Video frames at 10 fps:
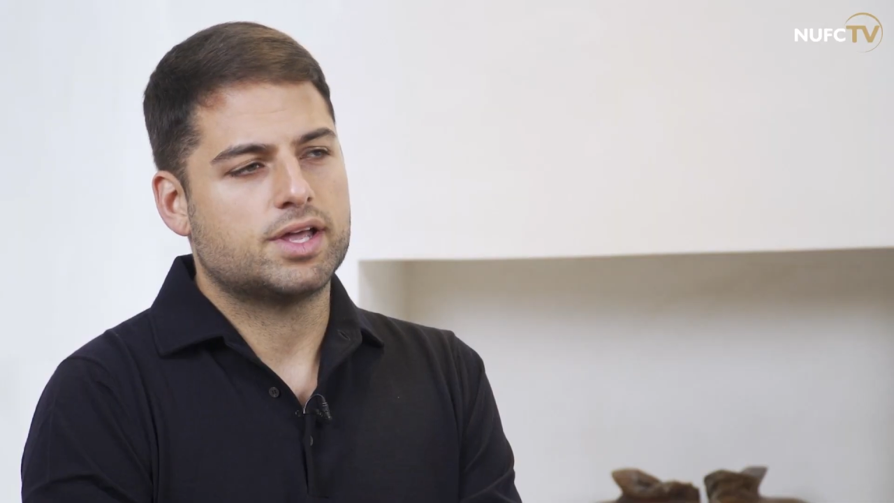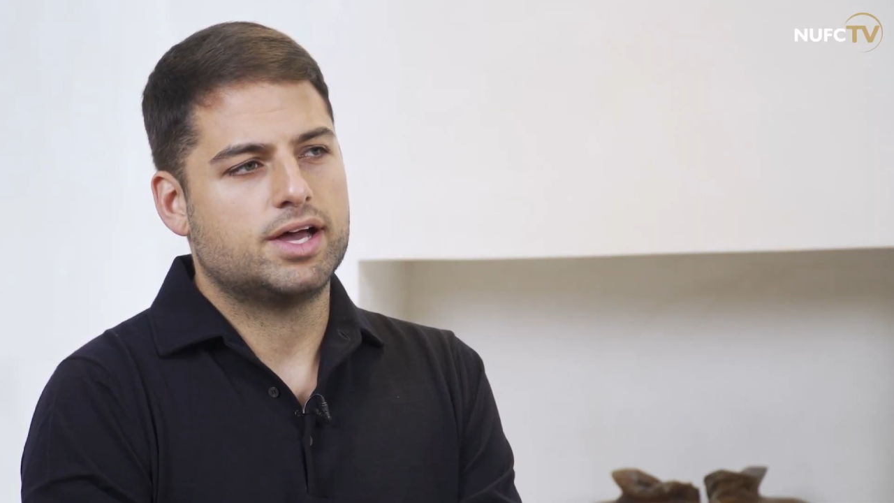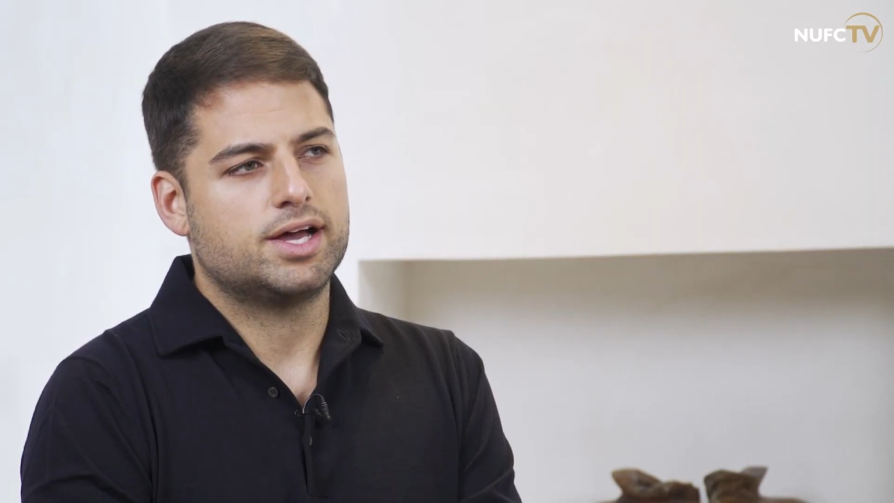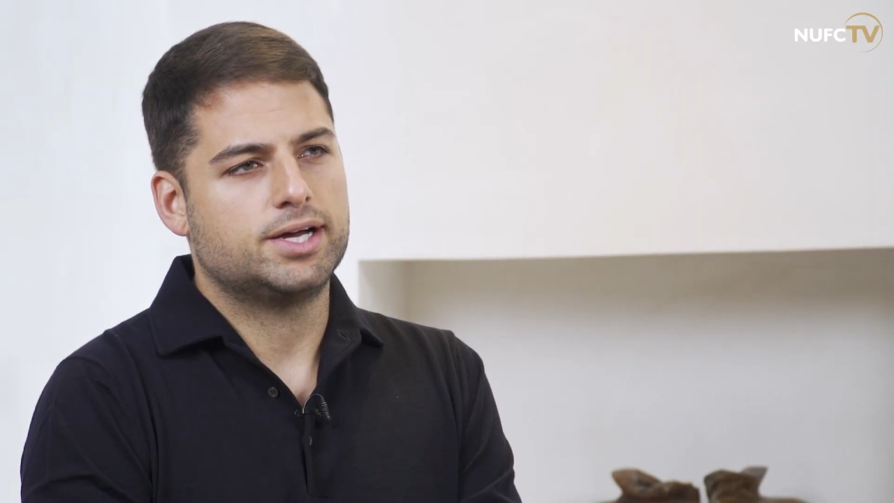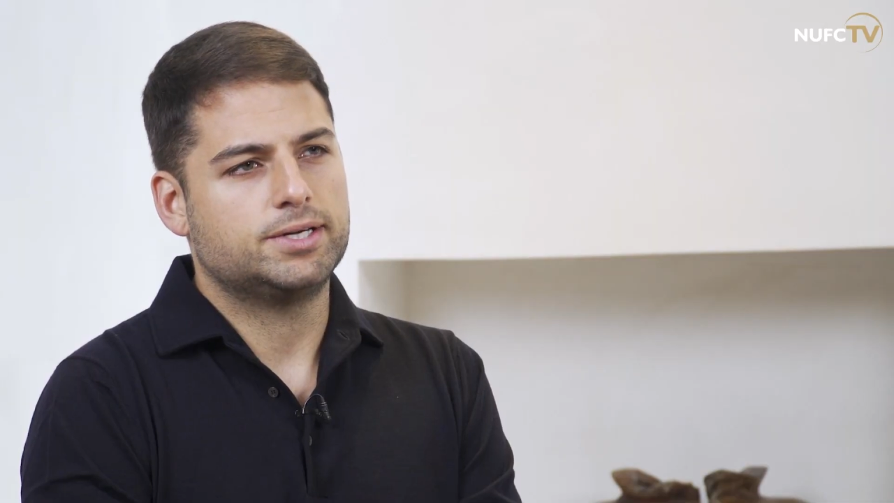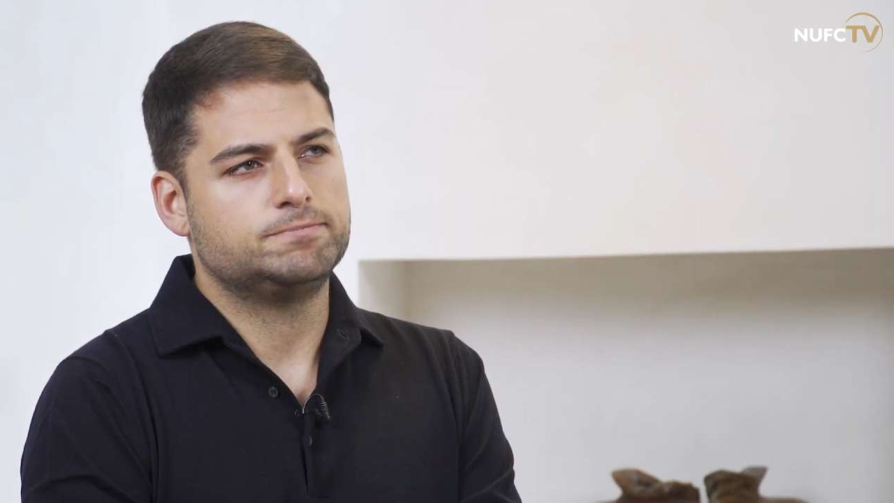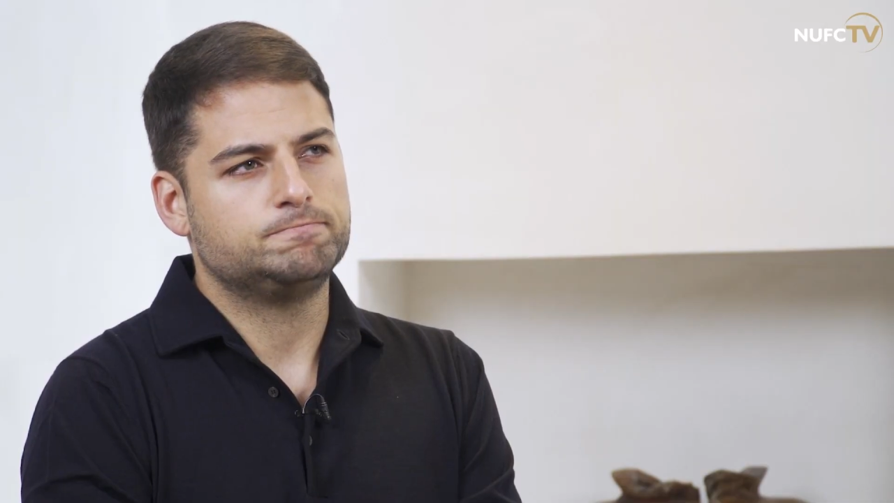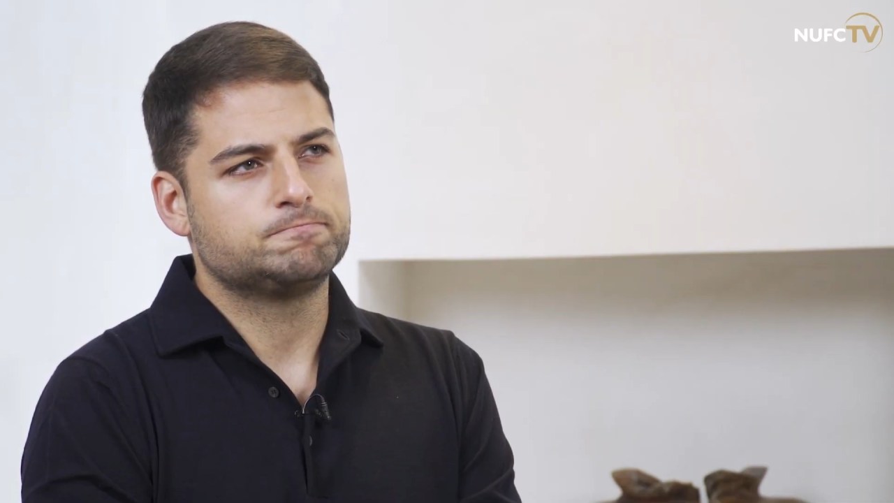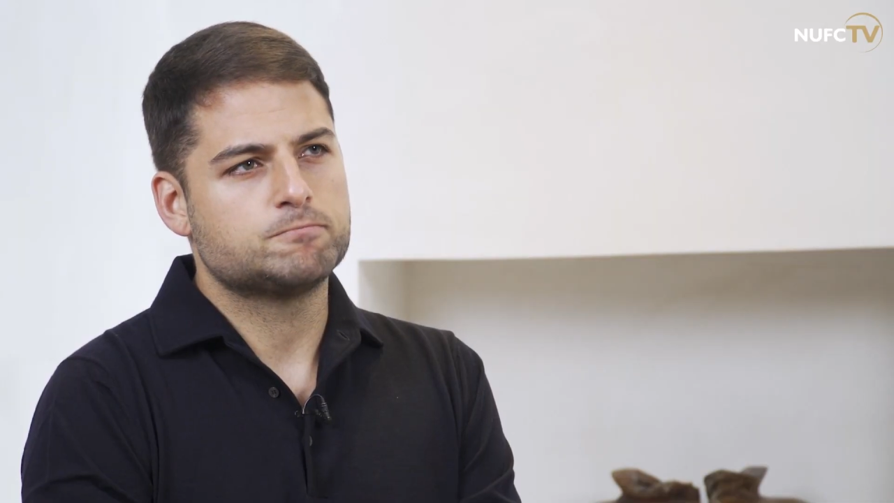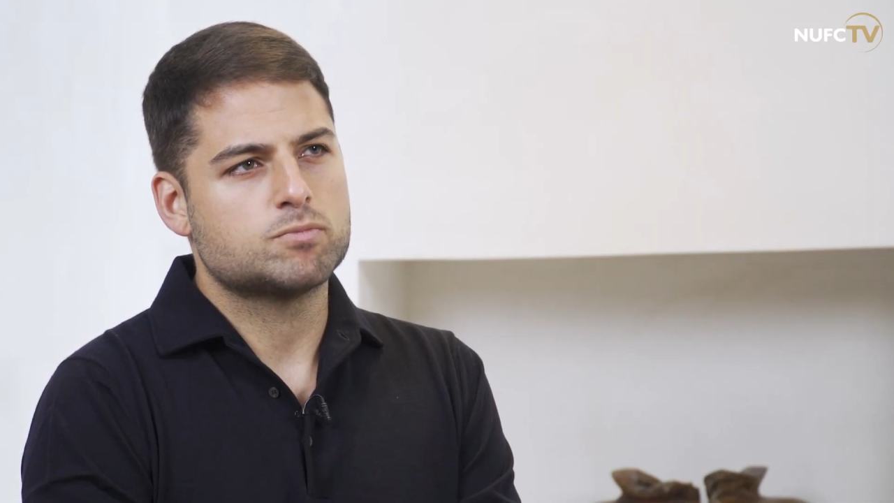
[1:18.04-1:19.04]
I
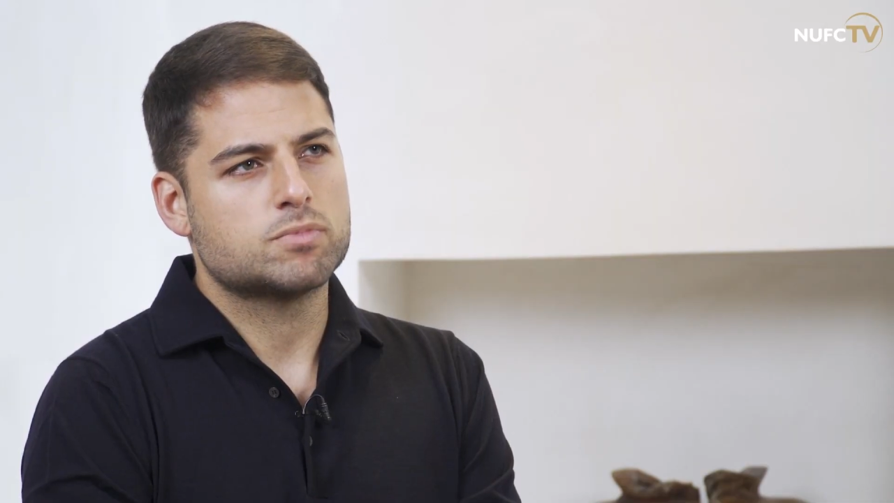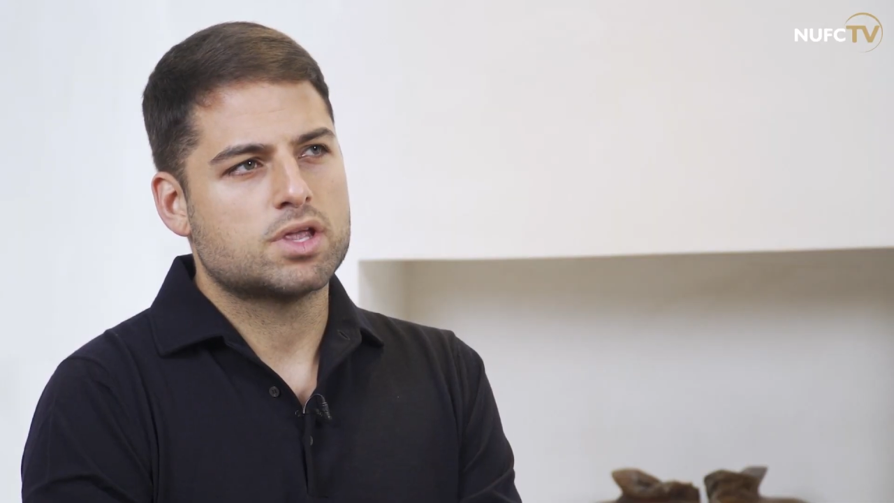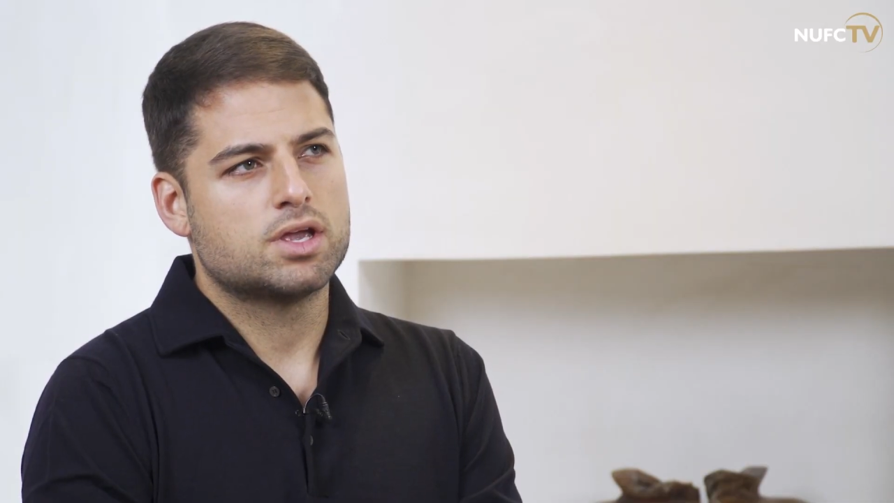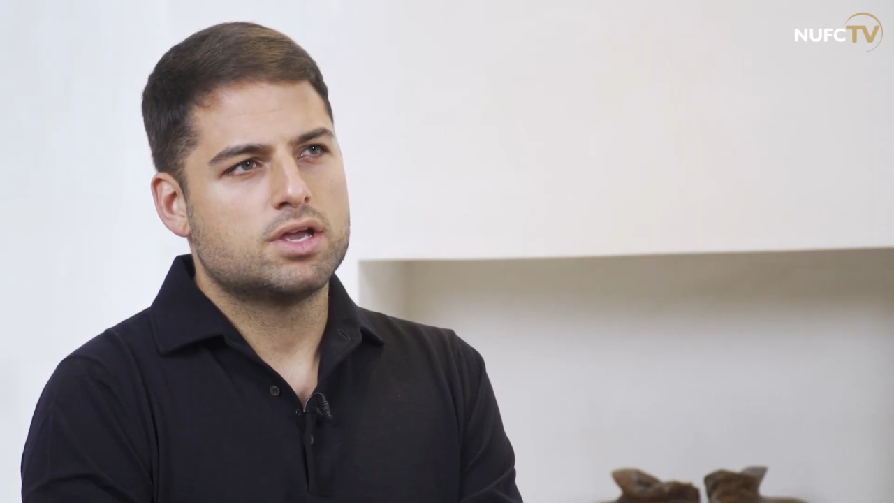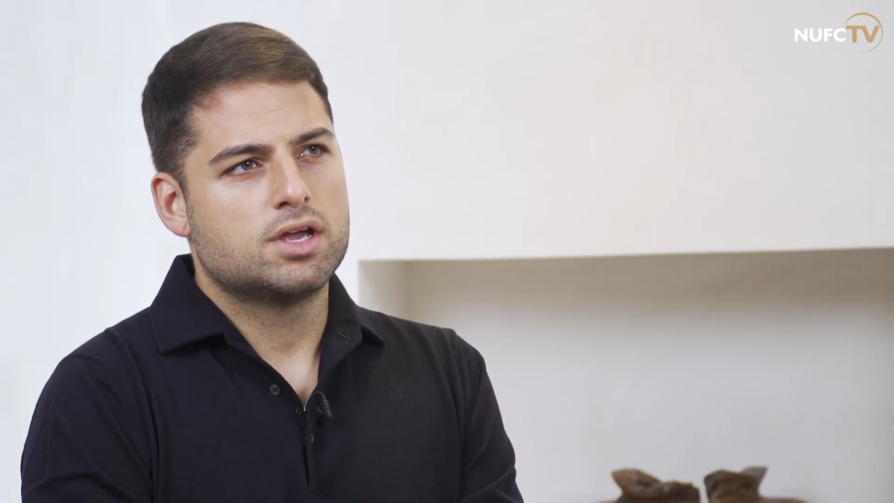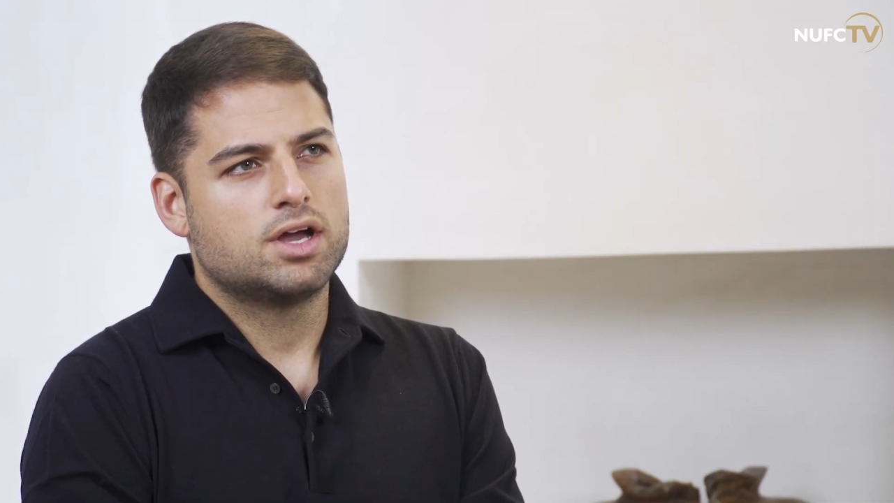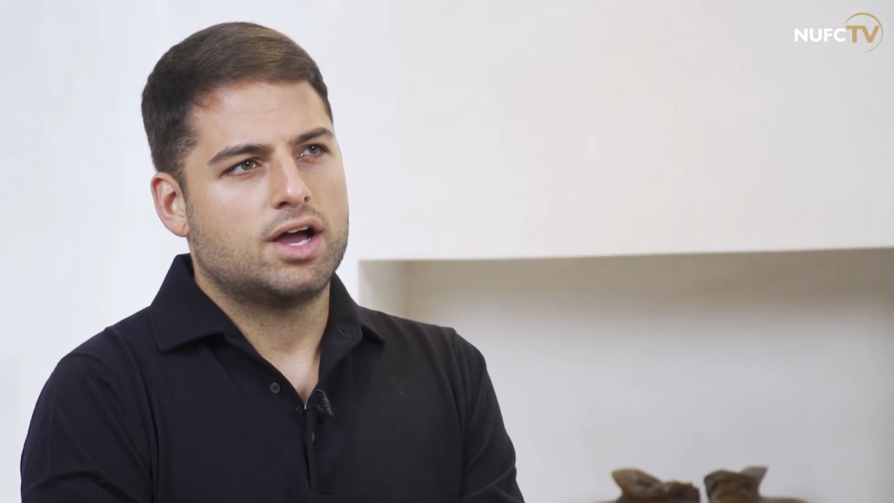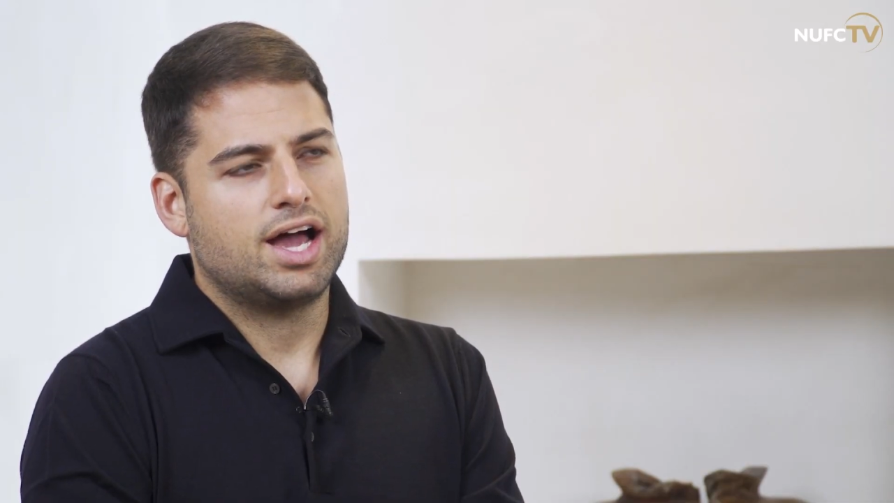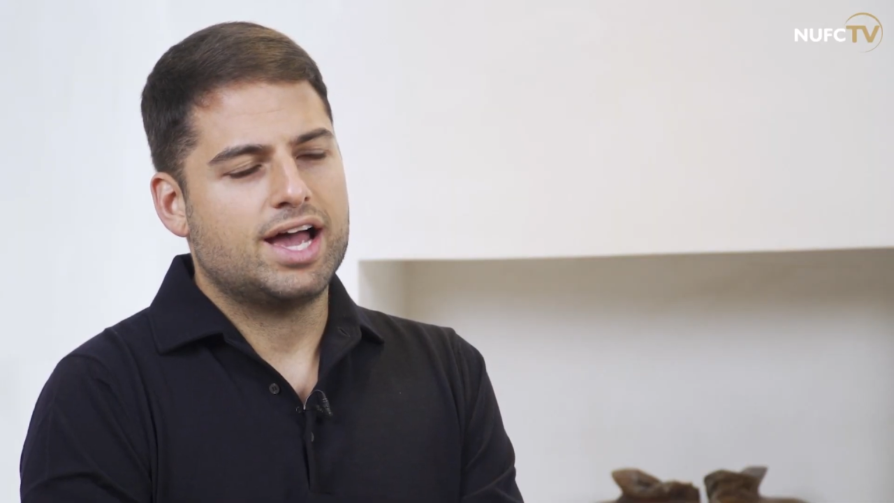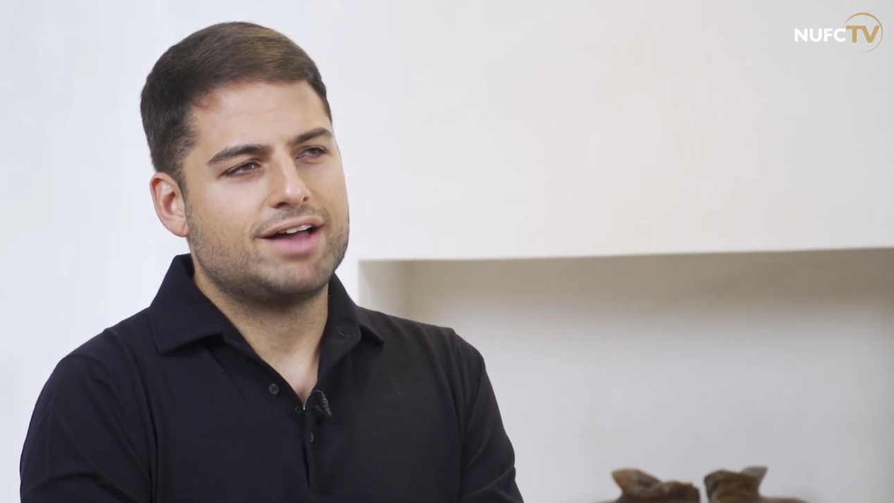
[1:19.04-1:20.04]

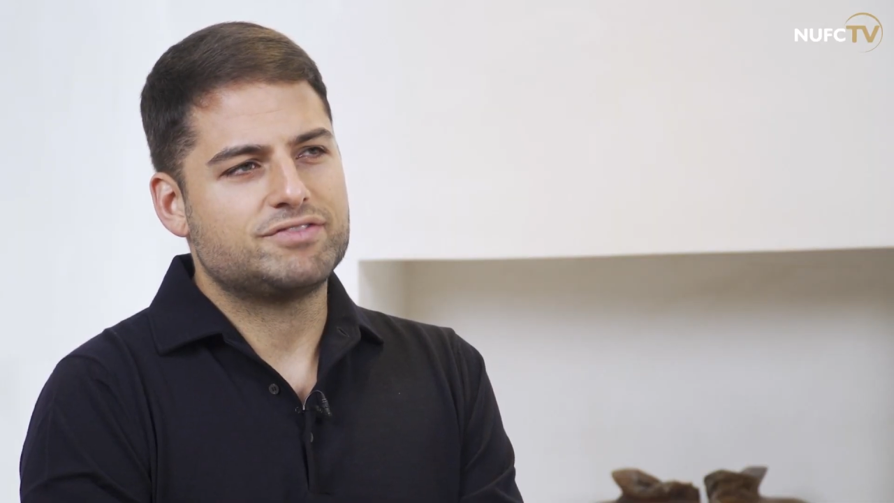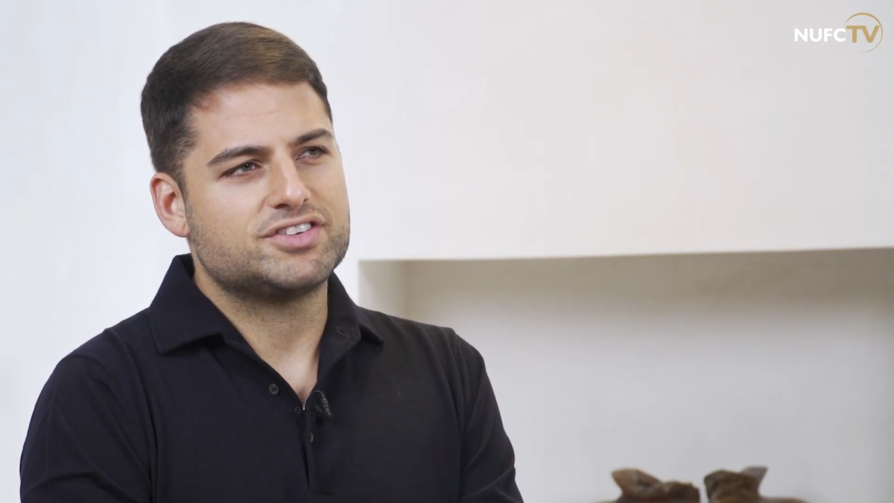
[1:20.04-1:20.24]
have